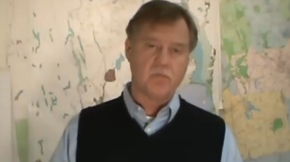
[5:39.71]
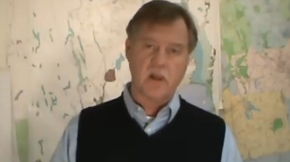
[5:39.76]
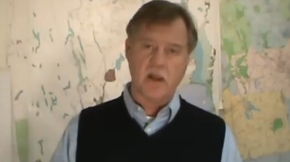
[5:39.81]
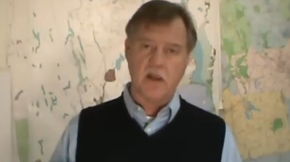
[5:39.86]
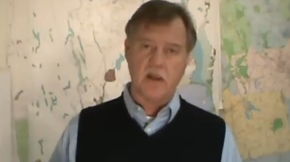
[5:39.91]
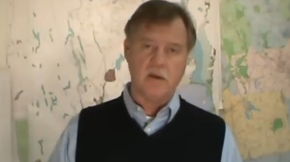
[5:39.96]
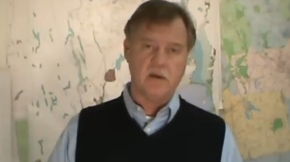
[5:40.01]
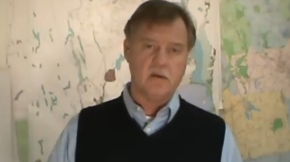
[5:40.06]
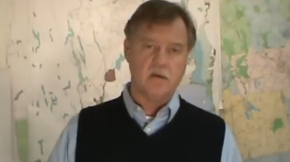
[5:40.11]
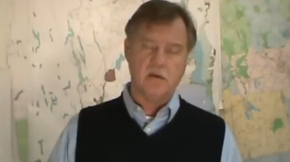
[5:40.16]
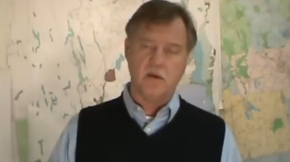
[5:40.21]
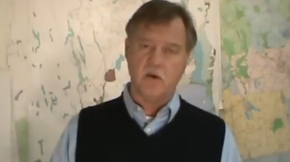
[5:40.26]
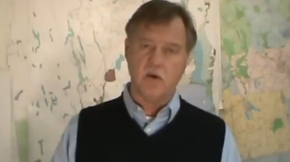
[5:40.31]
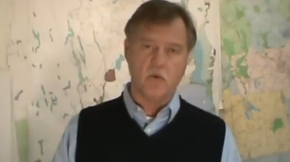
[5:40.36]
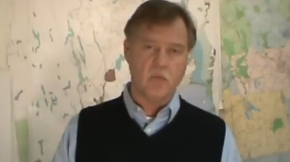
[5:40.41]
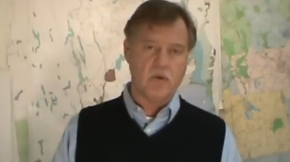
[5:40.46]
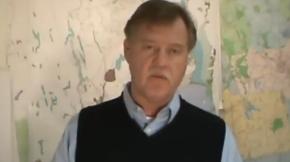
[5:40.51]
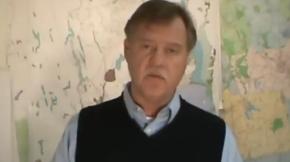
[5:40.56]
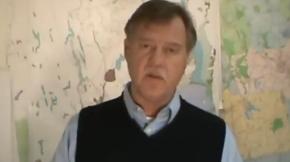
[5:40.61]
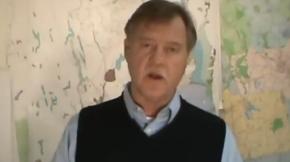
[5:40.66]
And, you know,
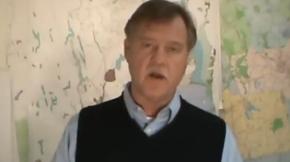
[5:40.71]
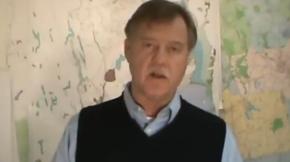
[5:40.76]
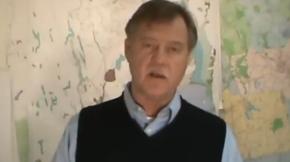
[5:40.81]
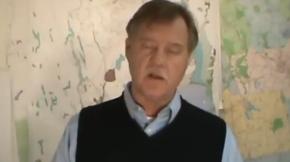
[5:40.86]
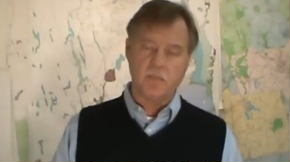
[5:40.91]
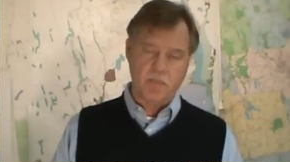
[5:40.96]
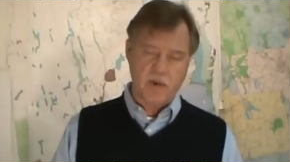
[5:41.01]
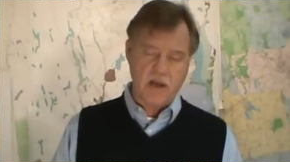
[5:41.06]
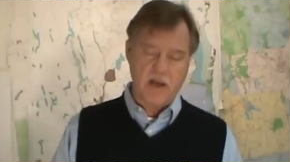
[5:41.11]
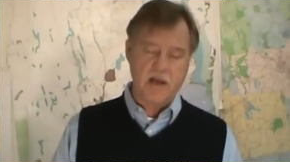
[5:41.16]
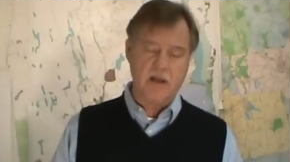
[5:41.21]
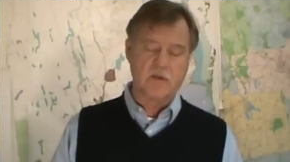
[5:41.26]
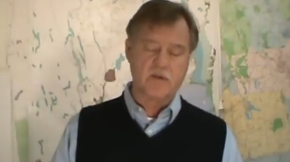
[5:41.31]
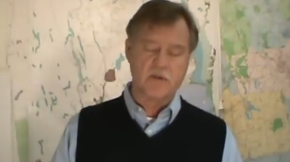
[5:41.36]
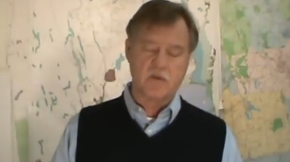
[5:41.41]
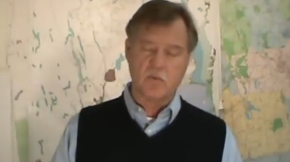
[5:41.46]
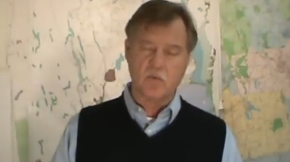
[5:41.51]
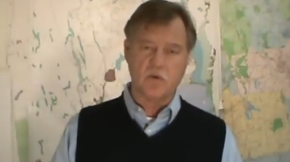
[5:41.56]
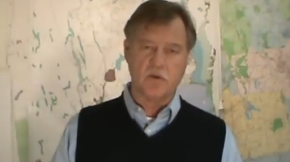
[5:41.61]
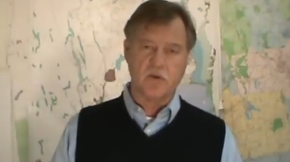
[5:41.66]
we've done it in the
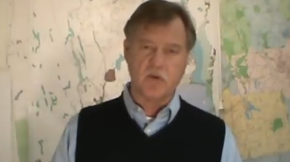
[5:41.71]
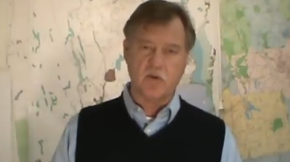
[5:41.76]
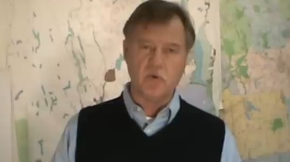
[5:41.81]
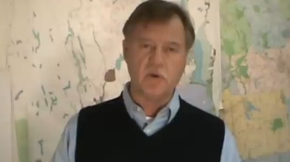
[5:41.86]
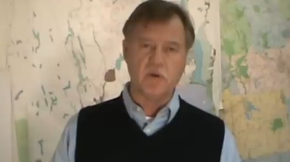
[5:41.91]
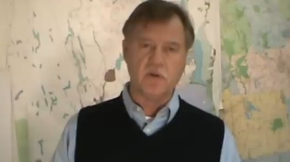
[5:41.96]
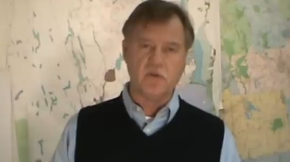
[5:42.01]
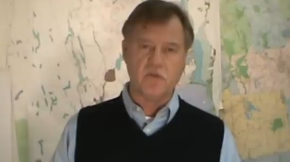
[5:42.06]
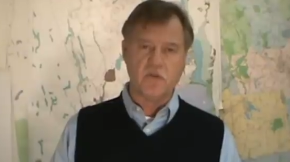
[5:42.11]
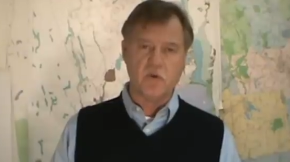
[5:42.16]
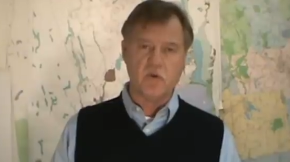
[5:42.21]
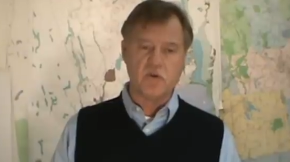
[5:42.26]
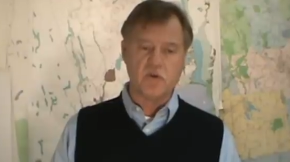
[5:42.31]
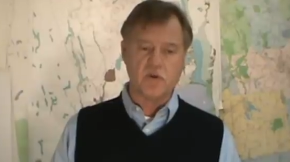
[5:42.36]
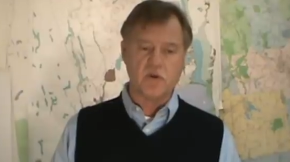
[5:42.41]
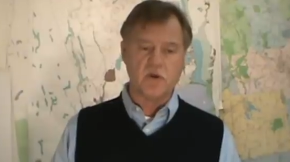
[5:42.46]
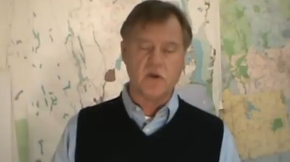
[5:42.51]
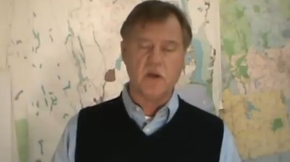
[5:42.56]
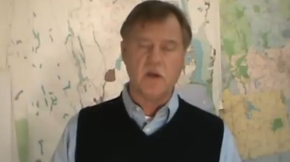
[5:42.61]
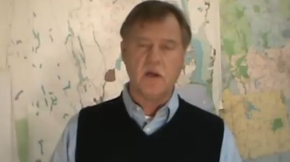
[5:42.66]
past, we'll do it in the
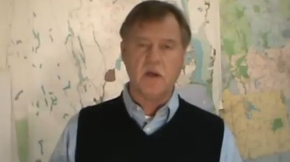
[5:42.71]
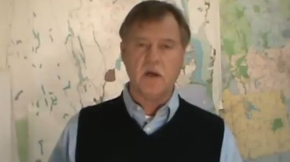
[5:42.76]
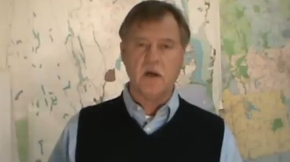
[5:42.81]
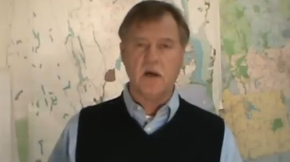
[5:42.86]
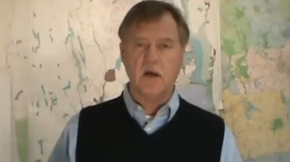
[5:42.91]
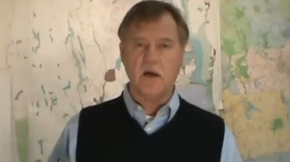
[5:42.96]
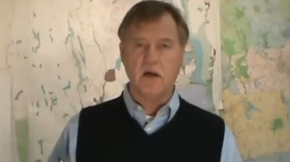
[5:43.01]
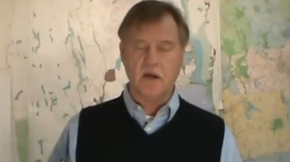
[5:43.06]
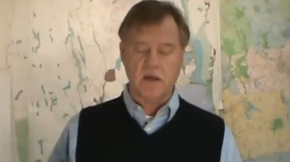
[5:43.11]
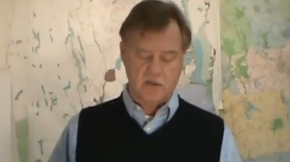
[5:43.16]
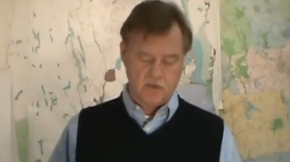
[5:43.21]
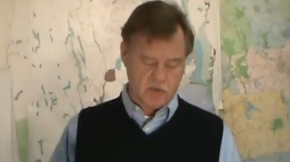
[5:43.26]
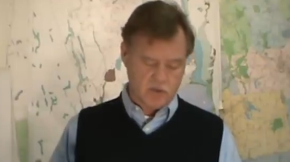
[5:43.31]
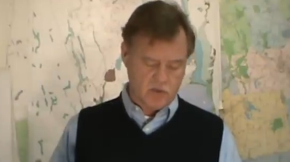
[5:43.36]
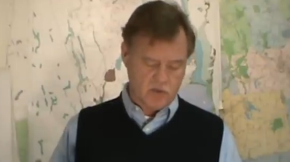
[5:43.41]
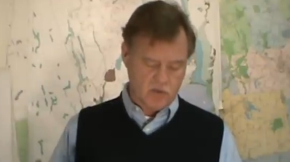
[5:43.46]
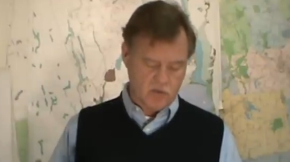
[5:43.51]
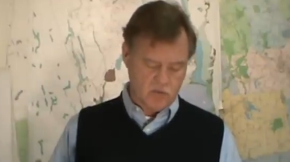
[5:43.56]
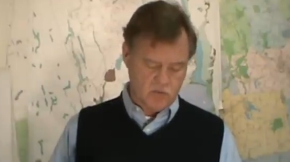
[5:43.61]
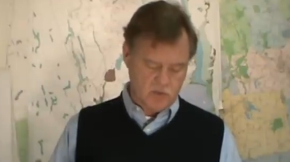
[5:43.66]
future.
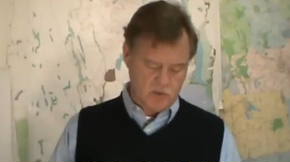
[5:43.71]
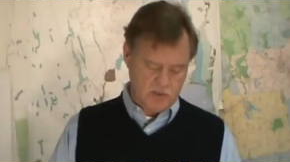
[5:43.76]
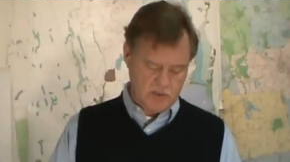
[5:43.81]
So